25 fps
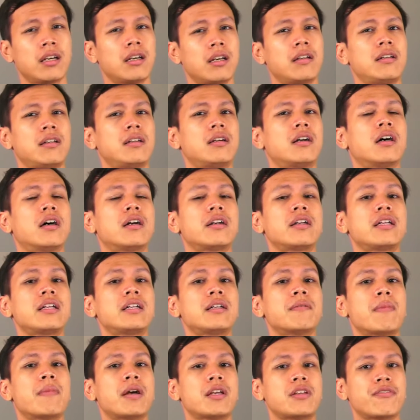regarding the
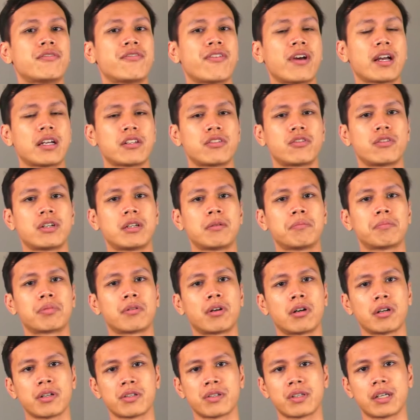manufacturing
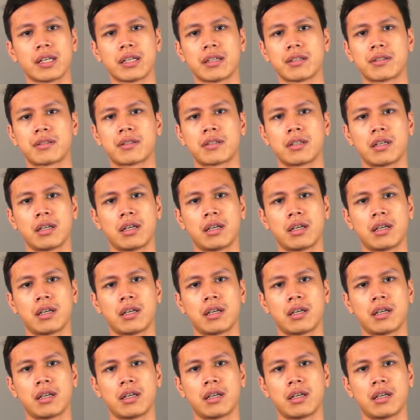process,